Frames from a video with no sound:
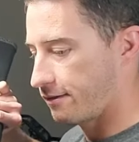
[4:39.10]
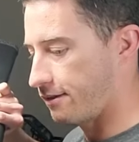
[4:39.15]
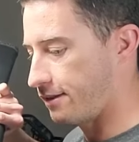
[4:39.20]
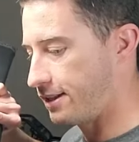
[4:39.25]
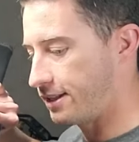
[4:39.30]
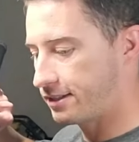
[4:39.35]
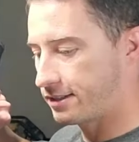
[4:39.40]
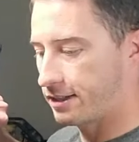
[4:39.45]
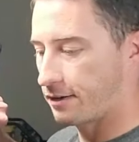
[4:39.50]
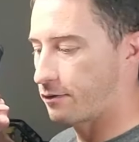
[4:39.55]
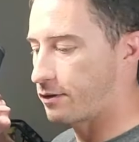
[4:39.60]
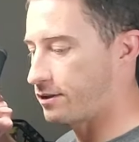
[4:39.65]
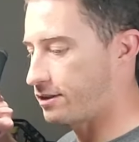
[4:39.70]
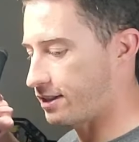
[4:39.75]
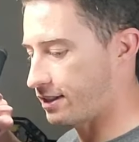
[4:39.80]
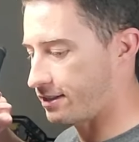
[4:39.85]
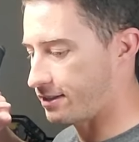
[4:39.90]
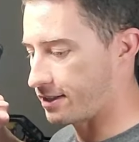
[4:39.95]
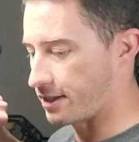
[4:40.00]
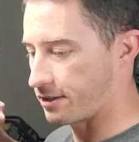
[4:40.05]
this difference
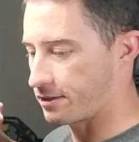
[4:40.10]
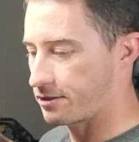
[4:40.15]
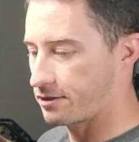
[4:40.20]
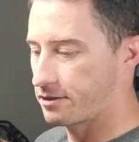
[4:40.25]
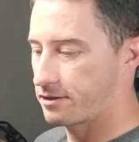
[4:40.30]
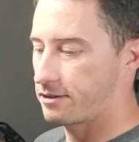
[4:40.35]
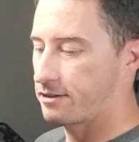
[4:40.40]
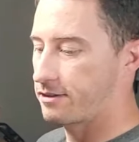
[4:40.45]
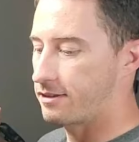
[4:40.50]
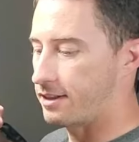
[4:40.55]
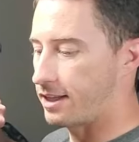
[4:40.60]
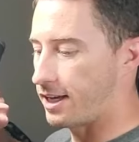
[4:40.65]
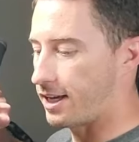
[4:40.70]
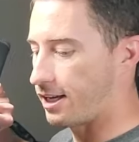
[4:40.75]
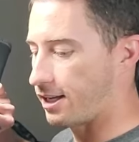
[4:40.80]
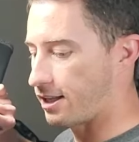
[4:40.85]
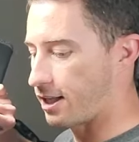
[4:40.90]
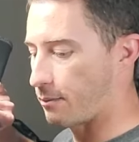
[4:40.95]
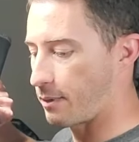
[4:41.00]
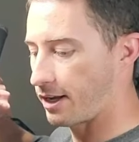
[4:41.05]
exists.
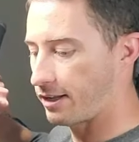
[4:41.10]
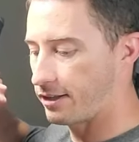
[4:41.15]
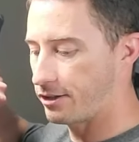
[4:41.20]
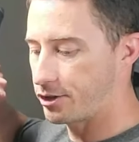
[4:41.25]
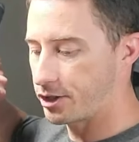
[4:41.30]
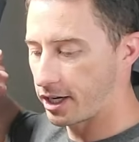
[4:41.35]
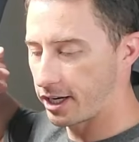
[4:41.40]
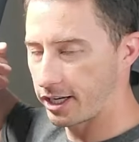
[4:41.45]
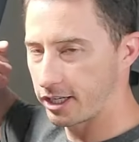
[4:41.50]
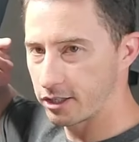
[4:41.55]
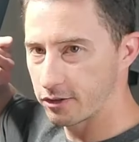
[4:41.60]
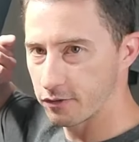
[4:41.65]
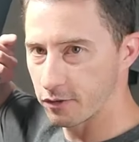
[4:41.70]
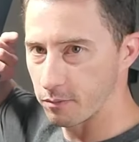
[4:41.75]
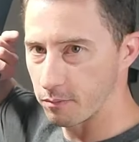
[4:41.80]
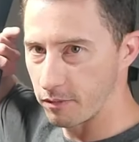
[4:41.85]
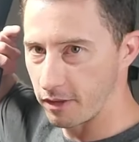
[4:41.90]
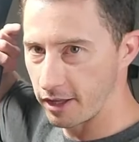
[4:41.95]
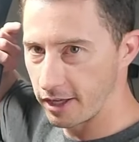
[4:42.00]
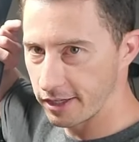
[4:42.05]
They made the change
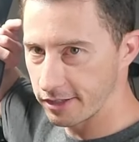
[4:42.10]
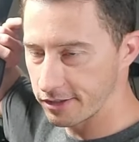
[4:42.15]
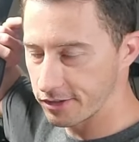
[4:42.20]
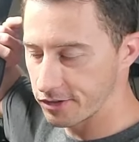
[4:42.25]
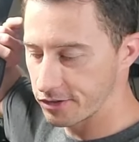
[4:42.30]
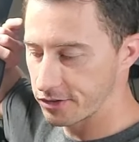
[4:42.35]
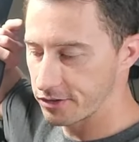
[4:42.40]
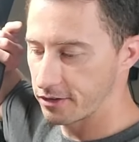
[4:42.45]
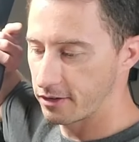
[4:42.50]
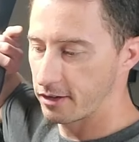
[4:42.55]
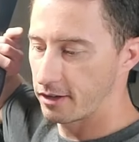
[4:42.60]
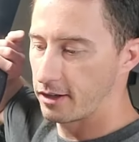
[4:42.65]
from this